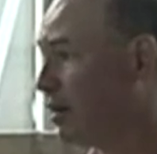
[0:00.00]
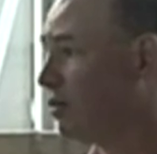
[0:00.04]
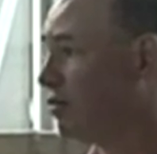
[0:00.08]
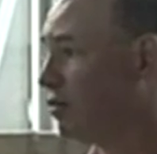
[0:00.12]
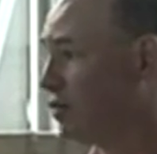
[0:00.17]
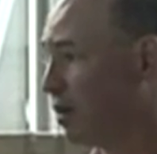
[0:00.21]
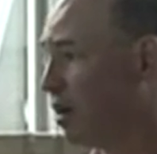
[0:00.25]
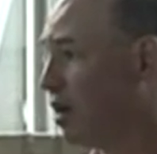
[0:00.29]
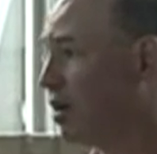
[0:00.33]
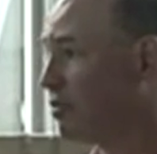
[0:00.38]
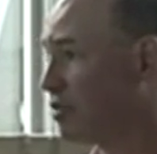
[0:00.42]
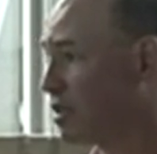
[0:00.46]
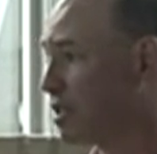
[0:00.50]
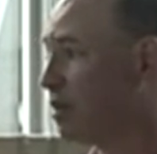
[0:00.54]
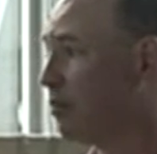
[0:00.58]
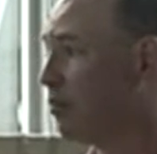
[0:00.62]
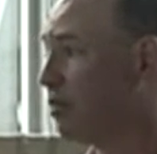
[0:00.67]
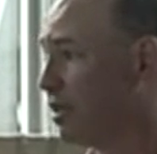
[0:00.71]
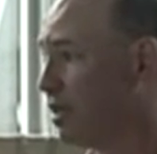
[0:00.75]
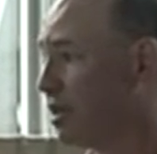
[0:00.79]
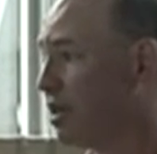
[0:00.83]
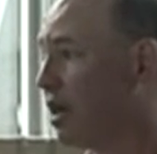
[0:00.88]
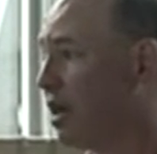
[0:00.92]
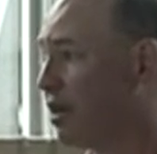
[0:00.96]
of, of some
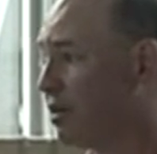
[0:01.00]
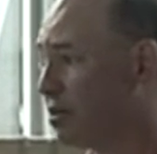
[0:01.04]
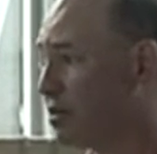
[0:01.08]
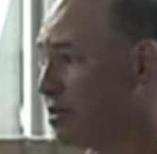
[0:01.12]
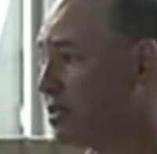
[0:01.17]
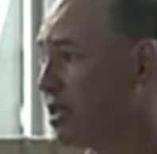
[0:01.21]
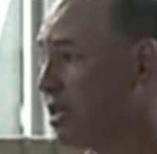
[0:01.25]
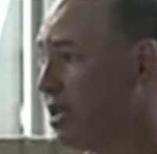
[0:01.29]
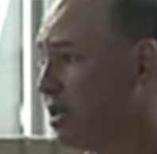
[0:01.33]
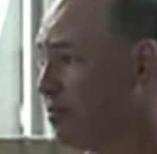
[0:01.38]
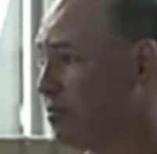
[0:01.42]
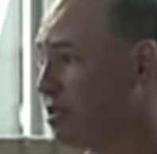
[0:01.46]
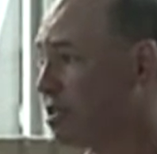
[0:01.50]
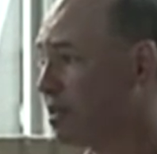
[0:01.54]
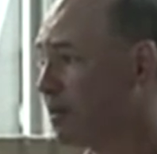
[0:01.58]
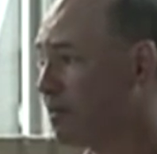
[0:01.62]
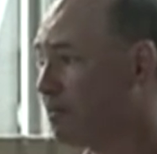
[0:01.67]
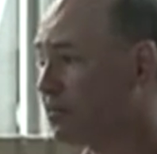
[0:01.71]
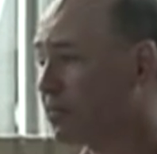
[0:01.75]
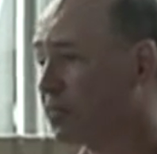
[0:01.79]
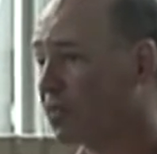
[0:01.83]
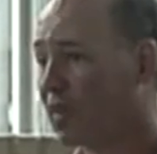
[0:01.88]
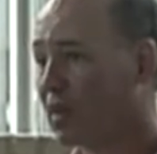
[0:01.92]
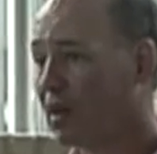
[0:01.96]
of the other teams.
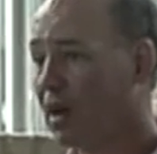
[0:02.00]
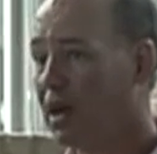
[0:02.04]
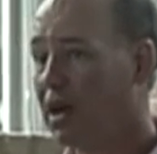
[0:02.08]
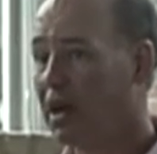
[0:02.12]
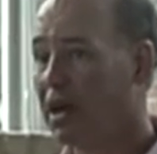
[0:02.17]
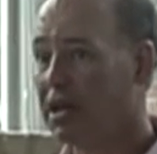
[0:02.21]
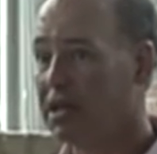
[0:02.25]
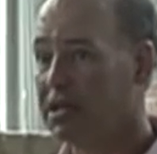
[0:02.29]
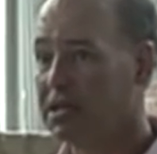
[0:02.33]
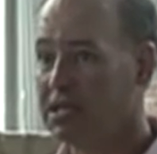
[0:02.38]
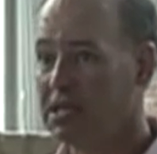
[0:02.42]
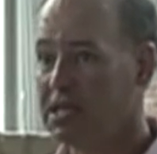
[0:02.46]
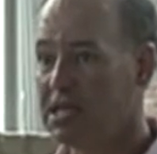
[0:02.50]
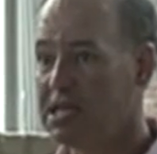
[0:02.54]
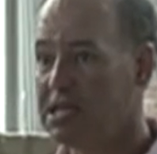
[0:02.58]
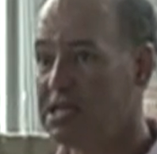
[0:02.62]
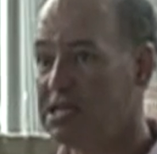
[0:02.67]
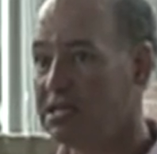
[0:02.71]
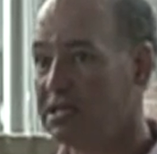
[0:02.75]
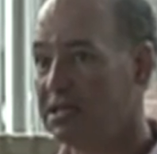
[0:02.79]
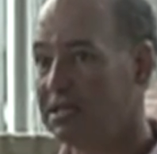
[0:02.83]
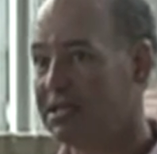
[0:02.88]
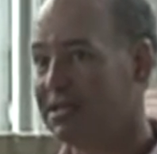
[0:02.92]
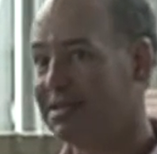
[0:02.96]
Uh,
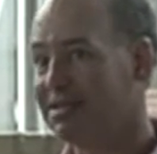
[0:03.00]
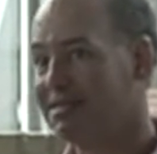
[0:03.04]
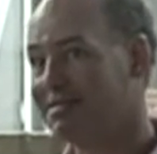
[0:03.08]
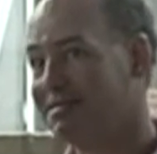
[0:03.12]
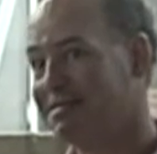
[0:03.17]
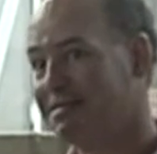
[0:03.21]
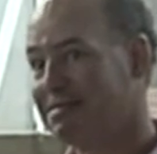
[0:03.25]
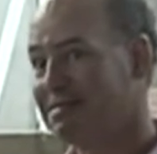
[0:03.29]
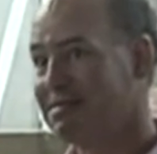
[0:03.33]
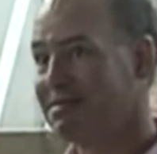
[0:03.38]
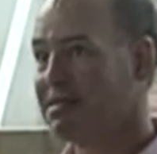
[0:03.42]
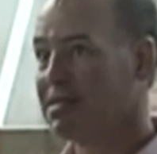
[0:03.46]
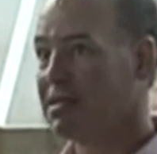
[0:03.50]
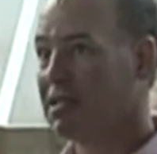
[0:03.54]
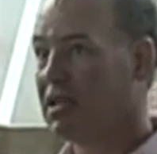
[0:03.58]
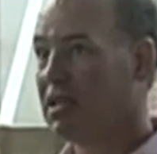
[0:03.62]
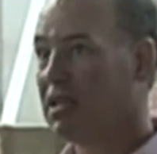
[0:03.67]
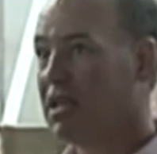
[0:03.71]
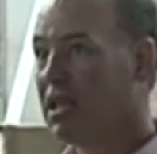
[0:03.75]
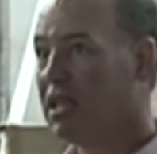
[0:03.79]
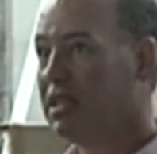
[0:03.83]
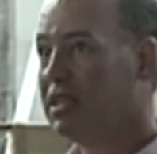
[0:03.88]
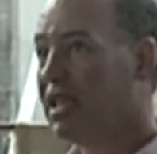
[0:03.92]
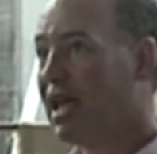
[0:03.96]
in,
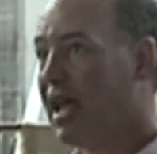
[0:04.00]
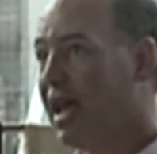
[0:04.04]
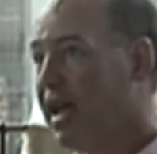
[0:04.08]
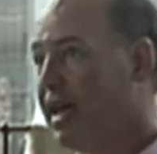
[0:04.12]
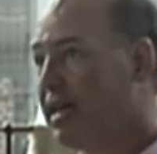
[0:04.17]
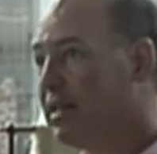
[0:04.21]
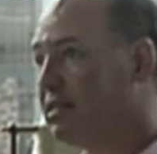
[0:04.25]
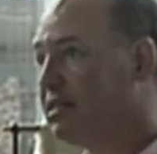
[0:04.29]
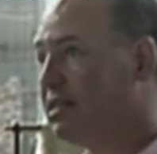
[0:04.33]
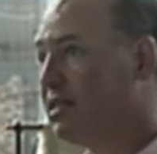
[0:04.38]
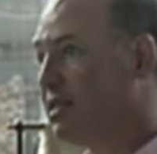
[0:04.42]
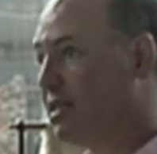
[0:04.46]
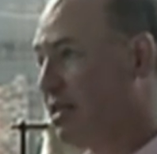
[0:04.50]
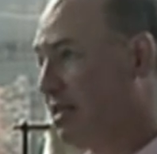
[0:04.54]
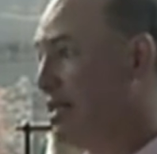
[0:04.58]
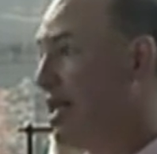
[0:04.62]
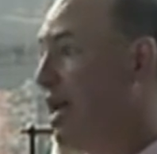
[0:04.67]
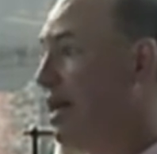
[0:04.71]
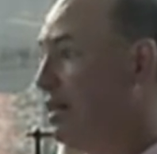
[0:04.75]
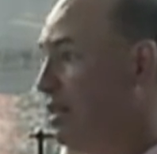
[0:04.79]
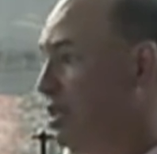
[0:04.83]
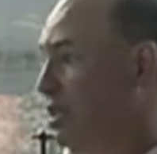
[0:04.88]
in, the 18, in that